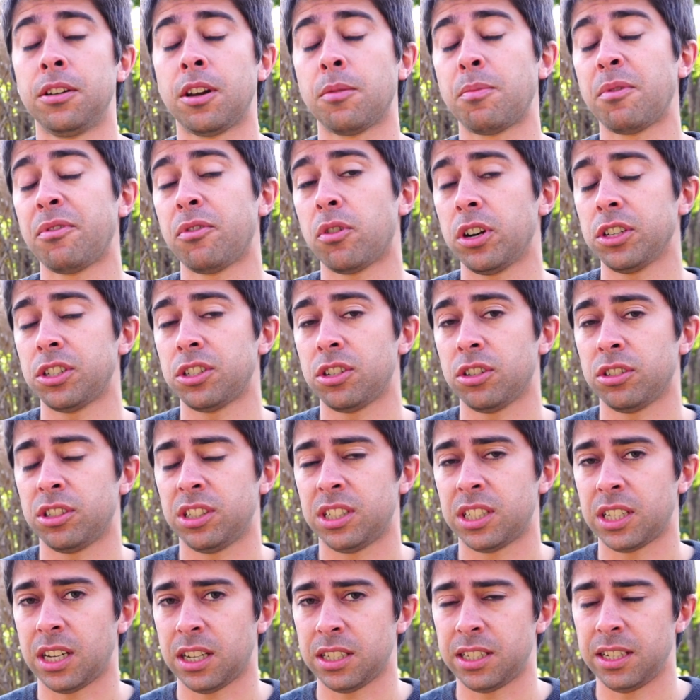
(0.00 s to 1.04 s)
Now, before I start
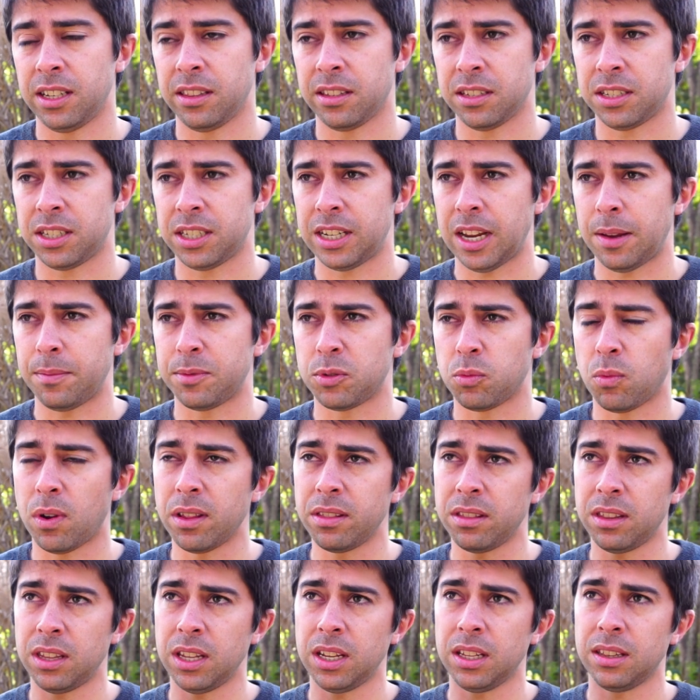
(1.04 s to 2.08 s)
discussing the steps,
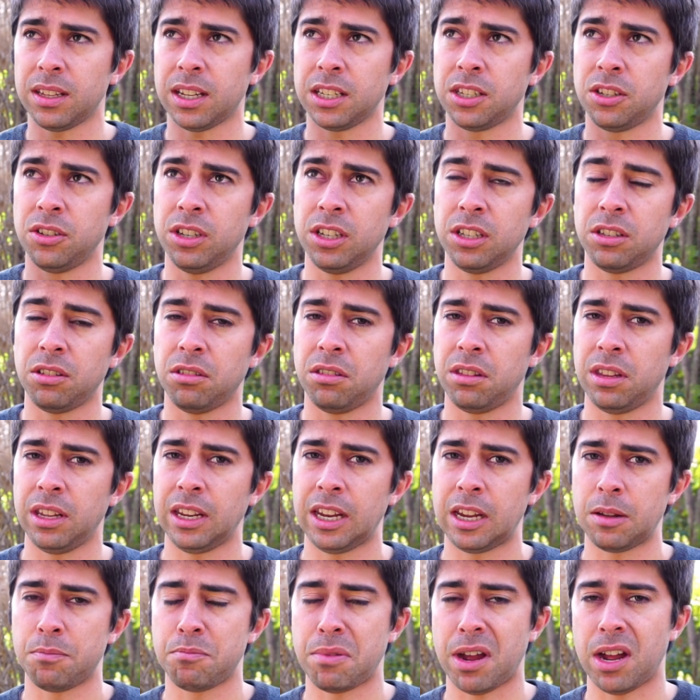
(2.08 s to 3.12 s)
one thing that you need to
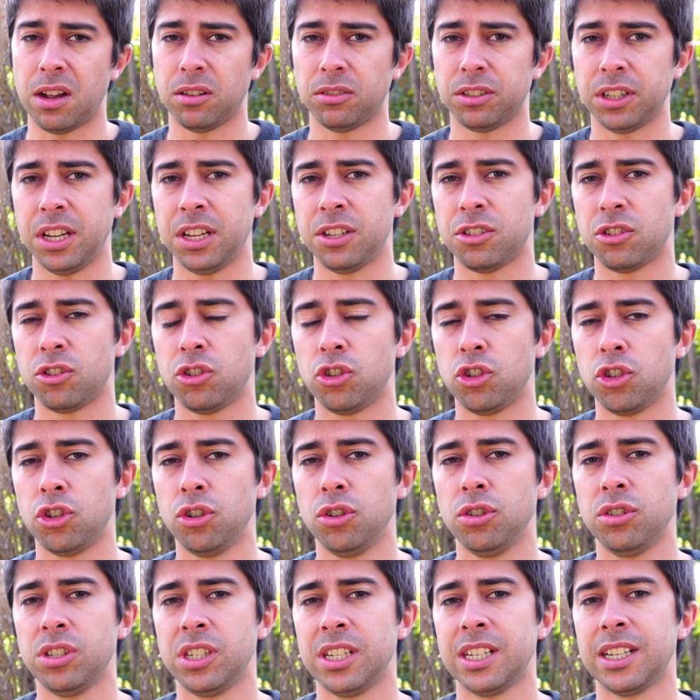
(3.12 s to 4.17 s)
think about is
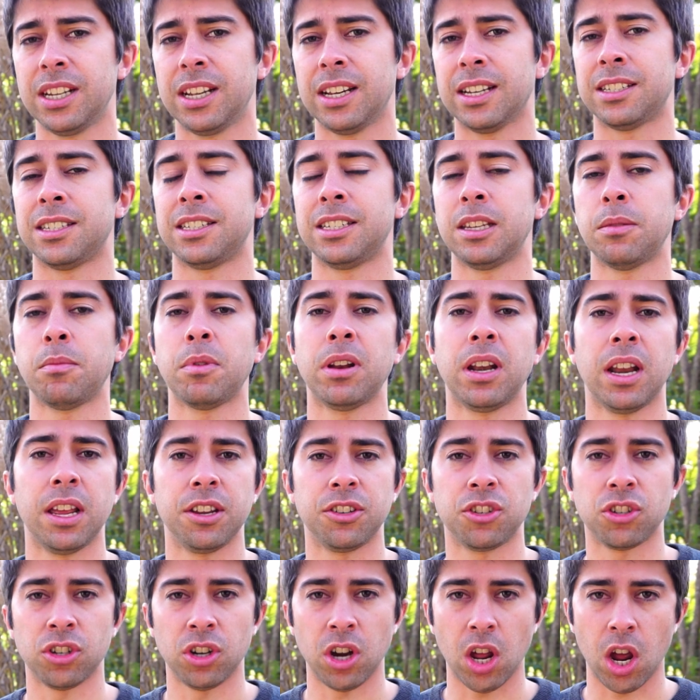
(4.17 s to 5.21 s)
choosing a
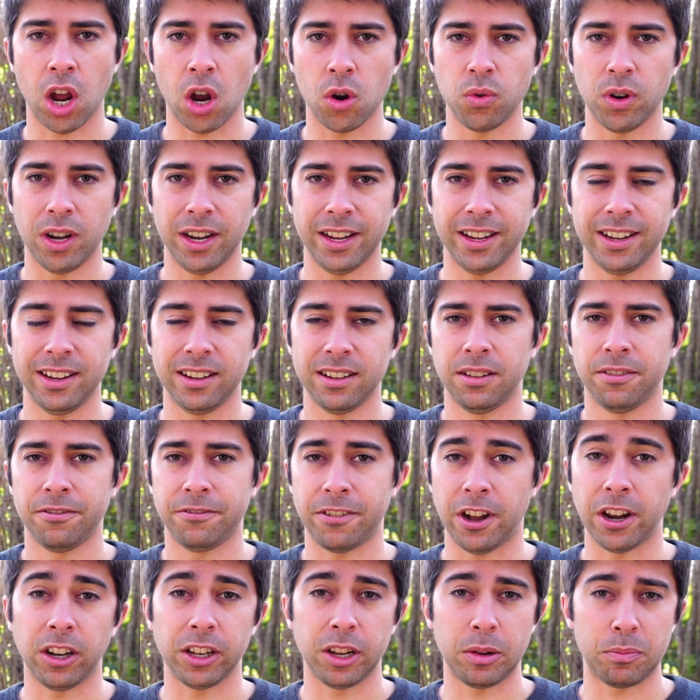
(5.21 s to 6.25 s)
simulation-only
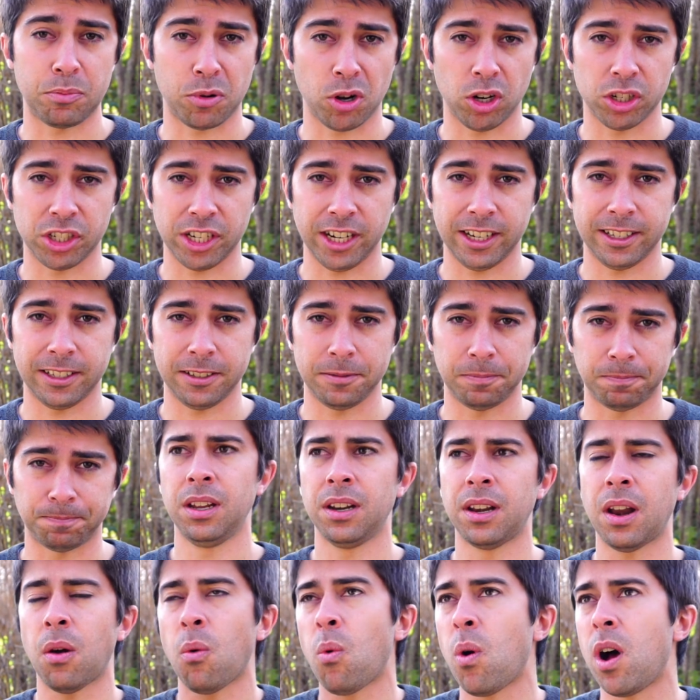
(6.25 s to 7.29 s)
final year project.
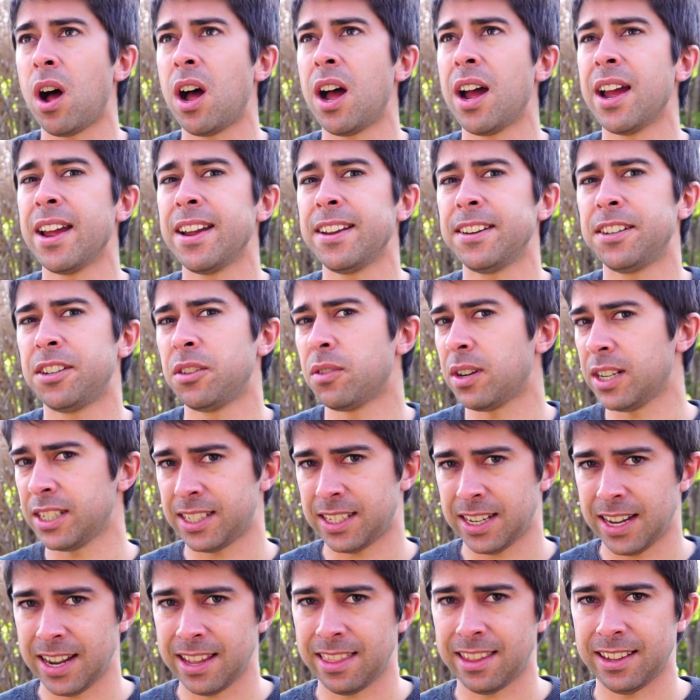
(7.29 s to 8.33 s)
Now, why do I
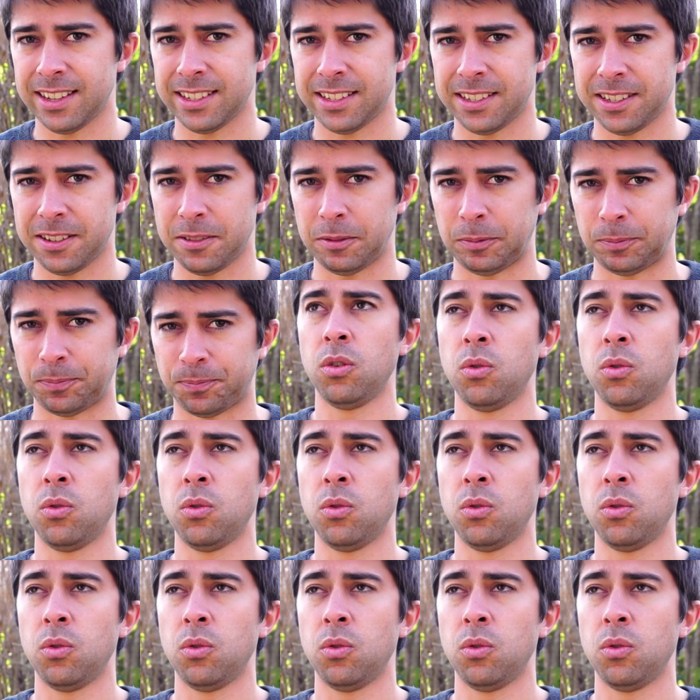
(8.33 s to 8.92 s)
say this?